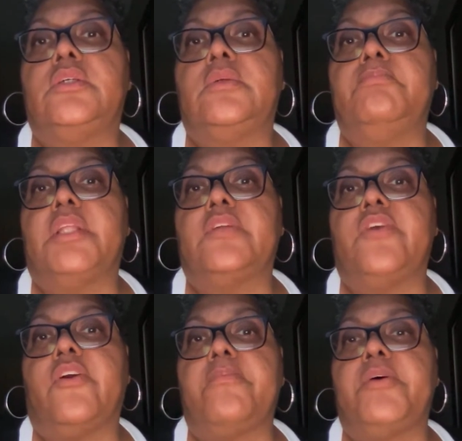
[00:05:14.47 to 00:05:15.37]

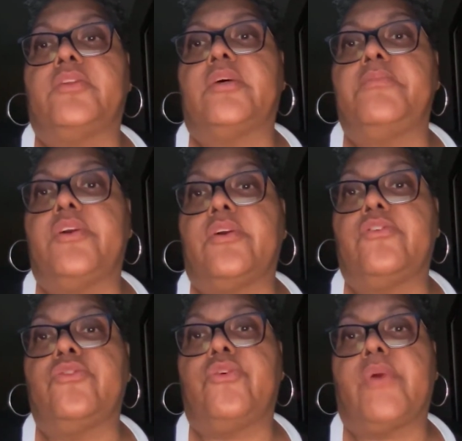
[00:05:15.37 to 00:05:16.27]
military buildup near
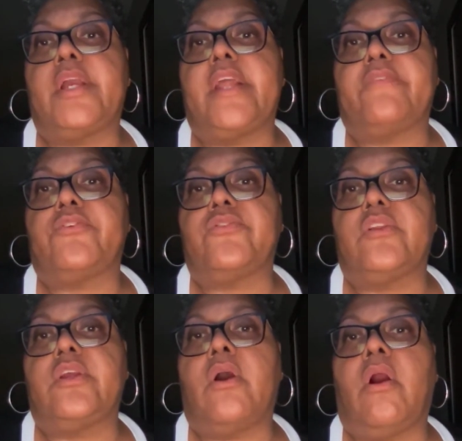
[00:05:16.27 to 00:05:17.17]
Ukraine after
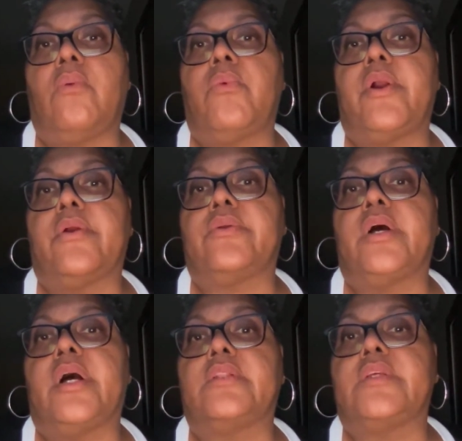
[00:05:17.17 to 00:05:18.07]
sending hardware
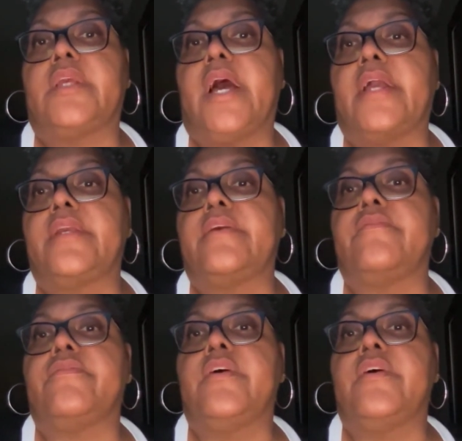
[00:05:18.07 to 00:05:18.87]
uh, to Kyiv.